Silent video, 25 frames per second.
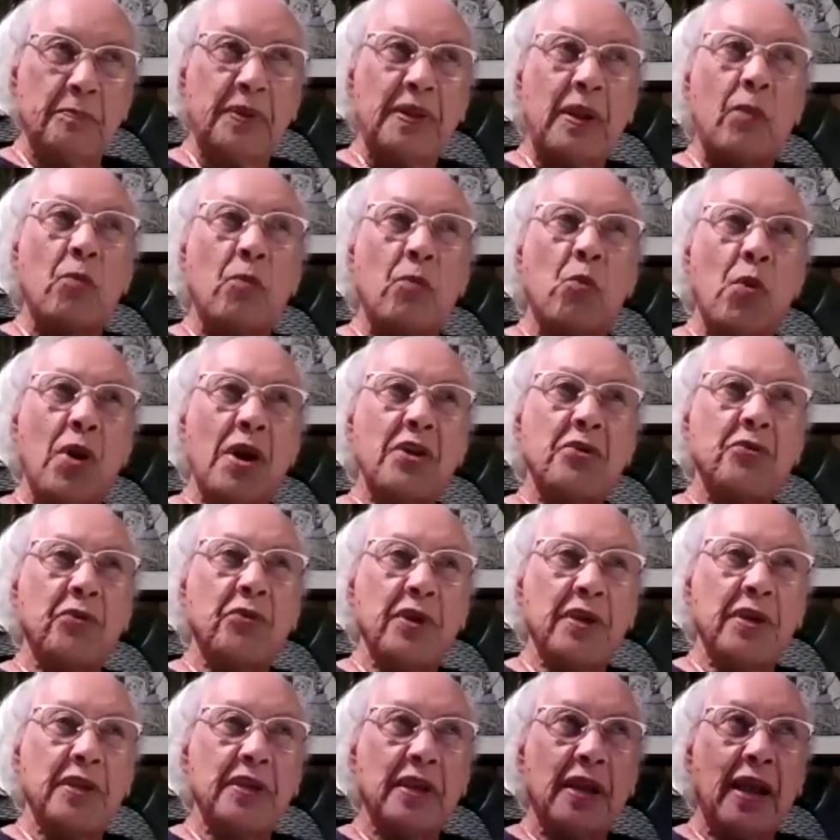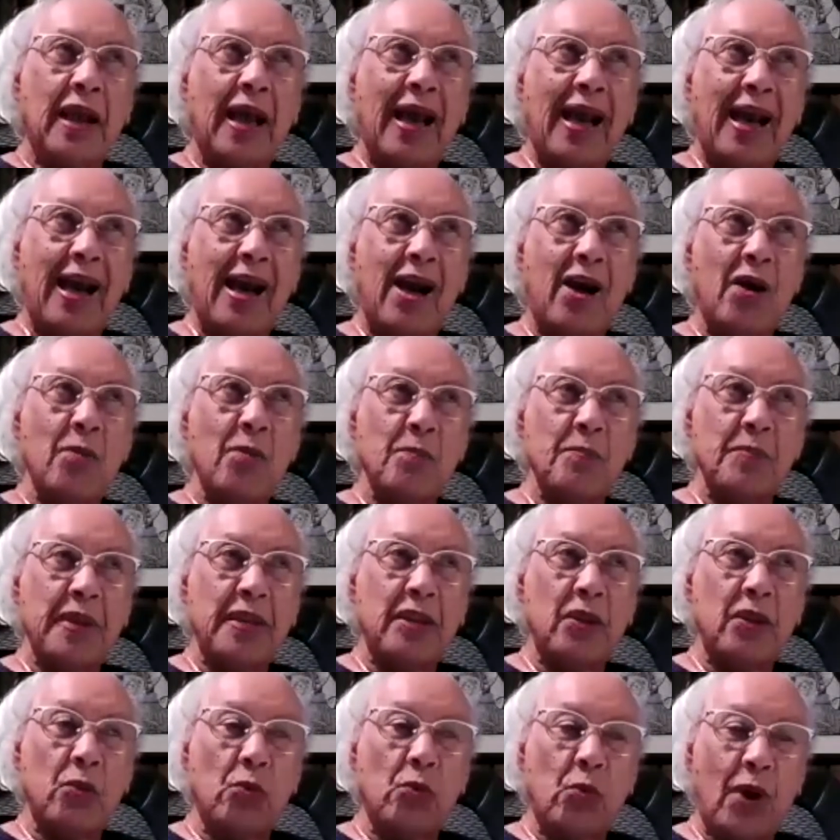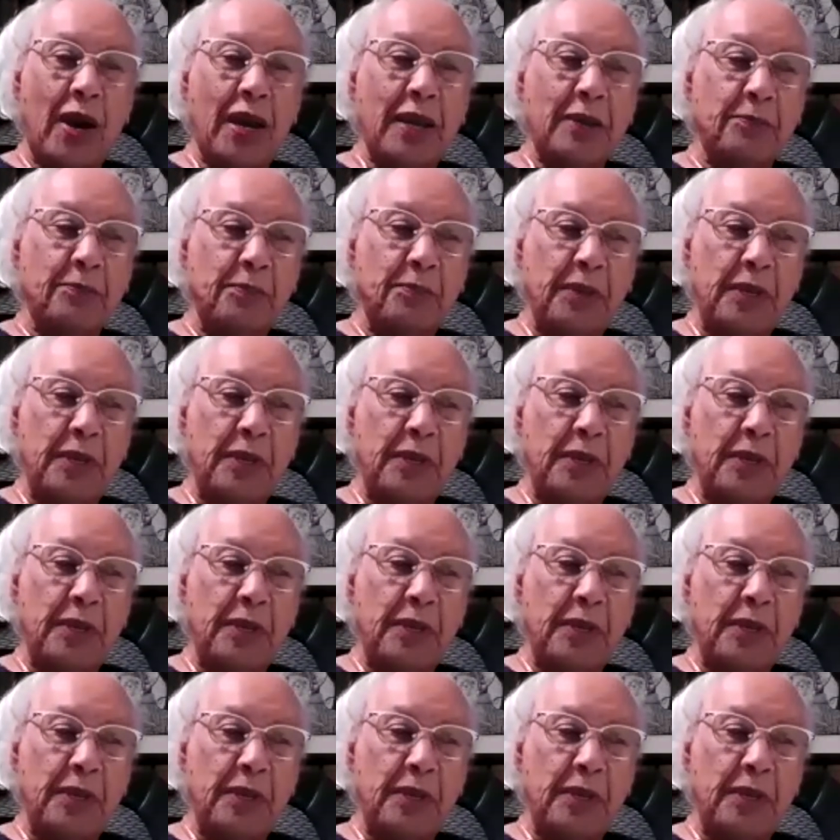But I'm wondering how many white